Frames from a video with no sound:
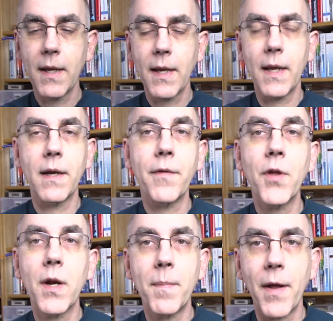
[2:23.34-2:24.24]
and I
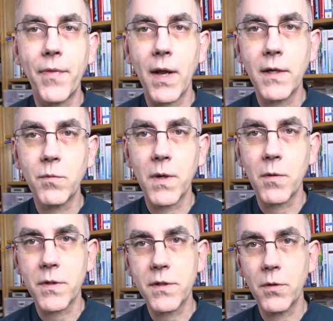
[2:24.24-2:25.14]
thought about that when it
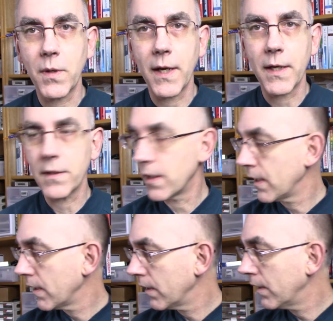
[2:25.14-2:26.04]
was too late.
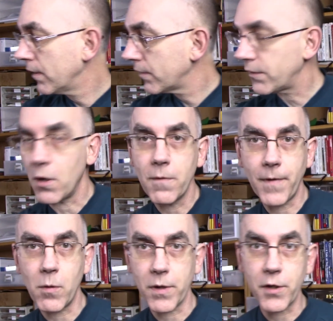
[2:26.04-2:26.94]
So if
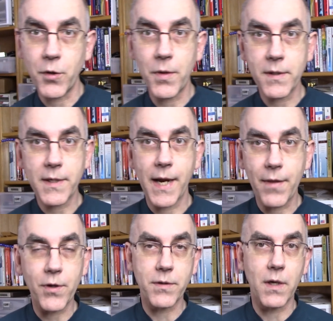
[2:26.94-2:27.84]
I were to do this
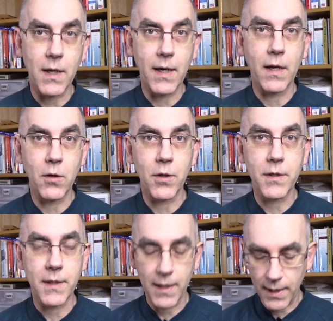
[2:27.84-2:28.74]
again, there's a lot I
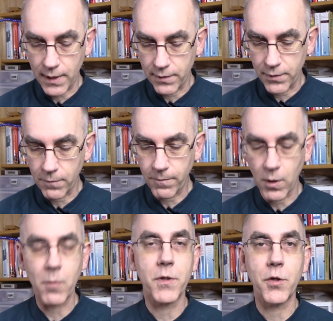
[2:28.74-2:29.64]
learned, and therefore
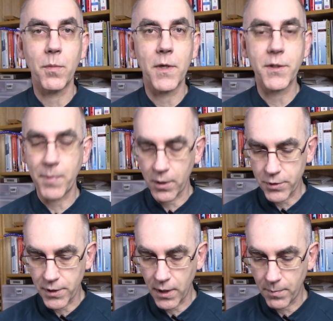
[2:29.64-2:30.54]
I would do a much better
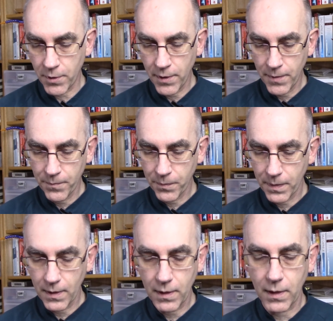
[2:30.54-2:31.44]
job.
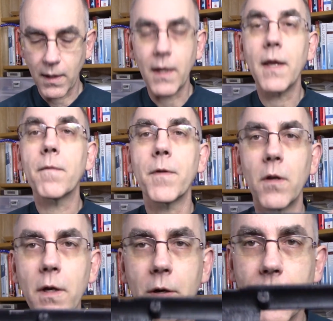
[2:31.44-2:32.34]
Uh, if you
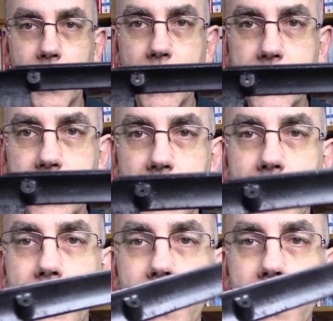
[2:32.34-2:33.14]
look on the inside,